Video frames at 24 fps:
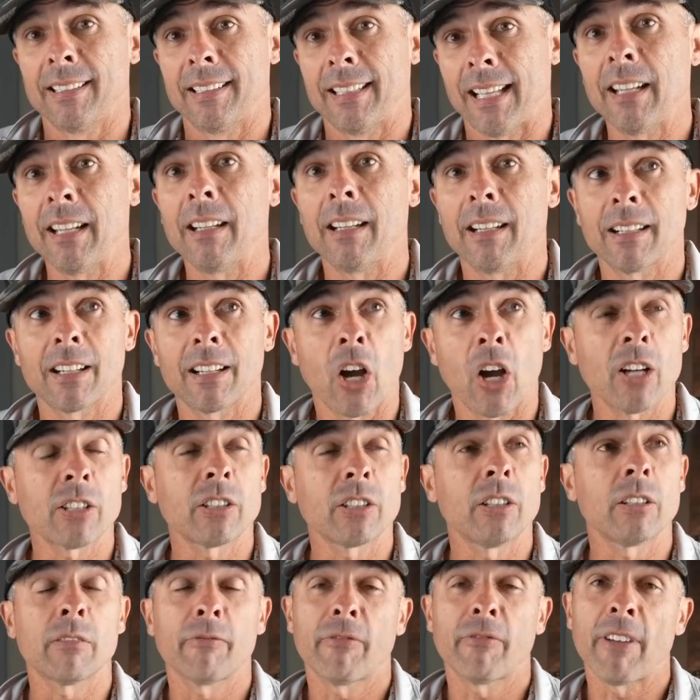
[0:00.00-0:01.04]
that
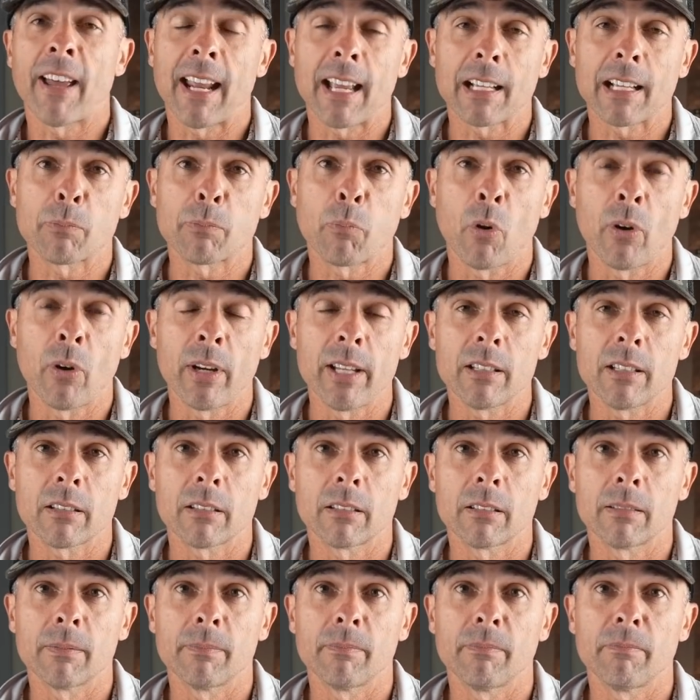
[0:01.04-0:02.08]
cost you some FedEx
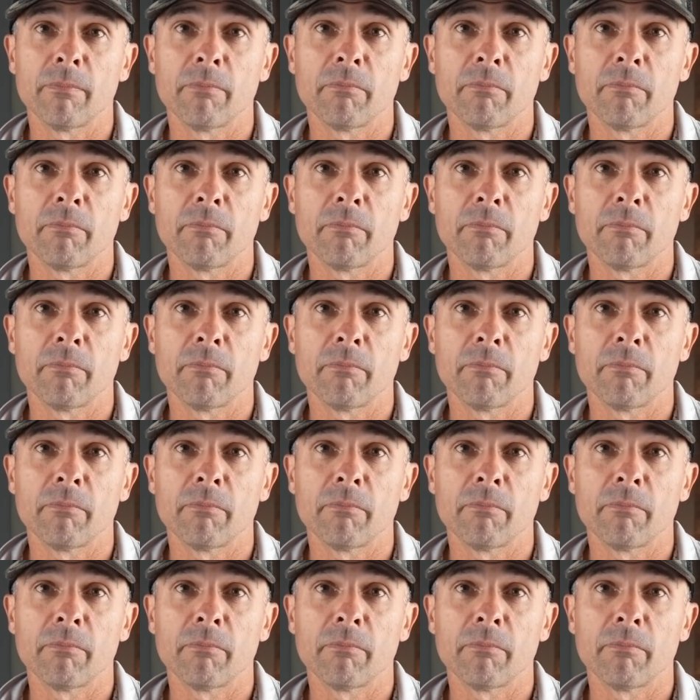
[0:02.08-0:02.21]
points.